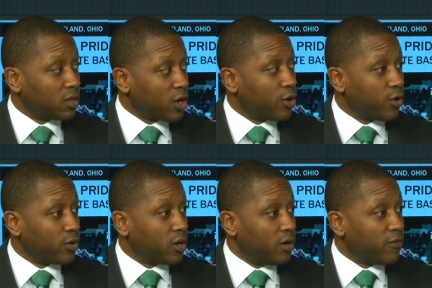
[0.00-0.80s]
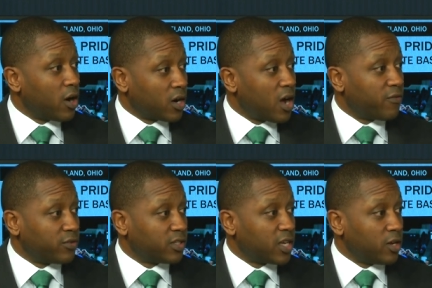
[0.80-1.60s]
third of our
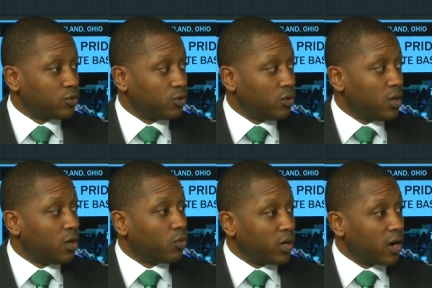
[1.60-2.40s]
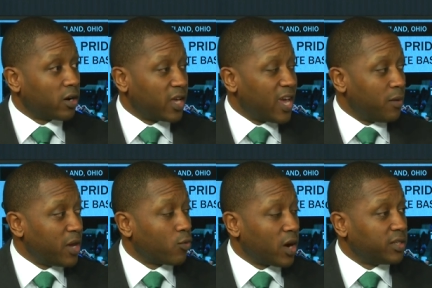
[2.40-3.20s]
conference schedule with our game
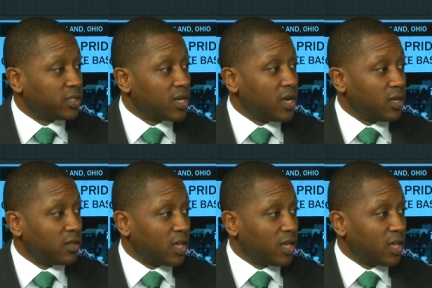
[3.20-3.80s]
at Wright State.